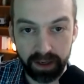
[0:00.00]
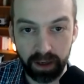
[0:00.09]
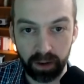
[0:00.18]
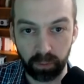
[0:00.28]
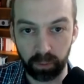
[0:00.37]

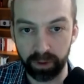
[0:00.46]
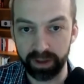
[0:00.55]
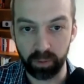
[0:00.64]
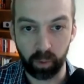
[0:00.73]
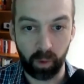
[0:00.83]

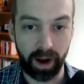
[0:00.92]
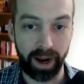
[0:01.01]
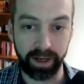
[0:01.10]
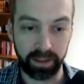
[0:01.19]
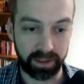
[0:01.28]
really
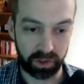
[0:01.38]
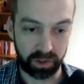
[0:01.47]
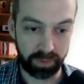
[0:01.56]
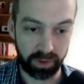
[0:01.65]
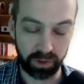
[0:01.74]
wide
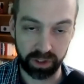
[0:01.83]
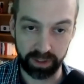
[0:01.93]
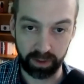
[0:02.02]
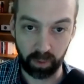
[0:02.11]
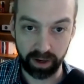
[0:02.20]

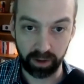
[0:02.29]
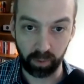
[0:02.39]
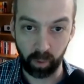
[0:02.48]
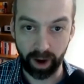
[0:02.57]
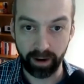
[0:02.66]
distribution. They wanted
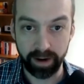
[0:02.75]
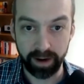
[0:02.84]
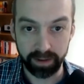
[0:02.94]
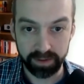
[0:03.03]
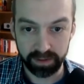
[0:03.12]

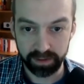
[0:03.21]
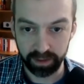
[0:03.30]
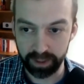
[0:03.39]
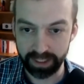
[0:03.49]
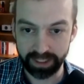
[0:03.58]
awareness.
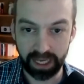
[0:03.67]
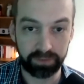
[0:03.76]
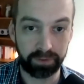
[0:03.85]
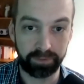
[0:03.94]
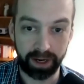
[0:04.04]
They wanted kind
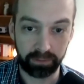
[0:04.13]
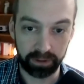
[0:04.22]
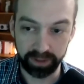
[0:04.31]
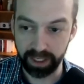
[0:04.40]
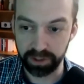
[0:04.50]
of a
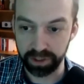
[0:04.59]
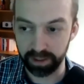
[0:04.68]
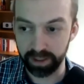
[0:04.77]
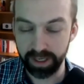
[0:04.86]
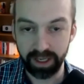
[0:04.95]
viral
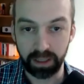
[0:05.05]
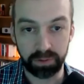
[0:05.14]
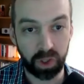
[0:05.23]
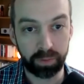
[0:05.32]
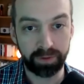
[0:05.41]
nature. He
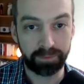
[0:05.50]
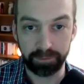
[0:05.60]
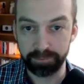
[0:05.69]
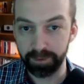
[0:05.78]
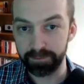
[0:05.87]
was hoping for
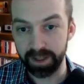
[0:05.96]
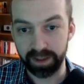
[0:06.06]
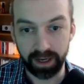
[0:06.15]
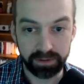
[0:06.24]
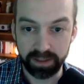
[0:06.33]

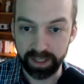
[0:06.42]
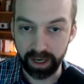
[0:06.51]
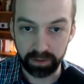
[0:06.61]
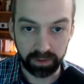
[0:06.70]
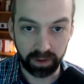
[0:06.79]
50,000
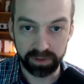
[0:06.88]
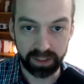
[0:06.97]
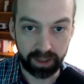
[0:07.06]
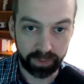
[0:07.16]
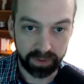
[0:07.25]
downloads
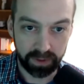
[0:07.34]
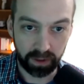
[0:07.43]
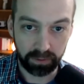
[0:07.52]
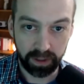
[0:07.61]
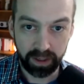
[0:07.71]
an
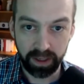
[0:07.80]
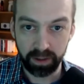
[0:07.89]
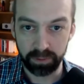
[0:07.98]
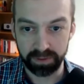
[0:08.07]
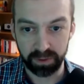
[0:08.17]
episode,
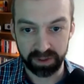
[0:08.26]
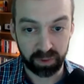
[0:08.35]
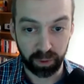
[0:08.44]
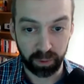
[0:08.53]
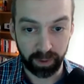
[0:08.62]
was
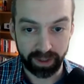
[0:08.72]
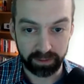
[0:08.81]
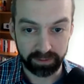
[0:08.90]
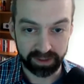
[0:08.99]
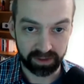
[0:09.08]
sort of the way that
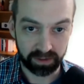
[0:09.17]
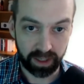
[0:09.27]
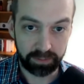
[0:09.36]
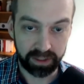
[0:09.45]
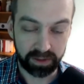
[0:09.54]
he was
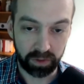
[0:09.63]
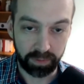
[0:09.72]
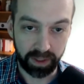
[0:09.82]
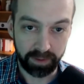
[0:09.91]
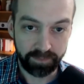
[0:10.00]
describing it to me.